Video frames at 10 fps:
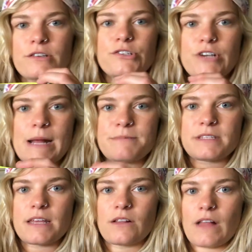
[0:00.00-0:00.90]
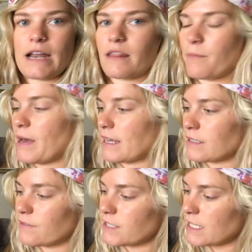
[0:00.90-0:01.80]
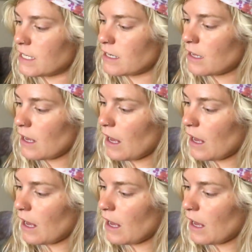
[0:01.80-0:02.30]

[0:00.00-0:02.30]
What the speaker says: straps than a lot of the bags I've seen.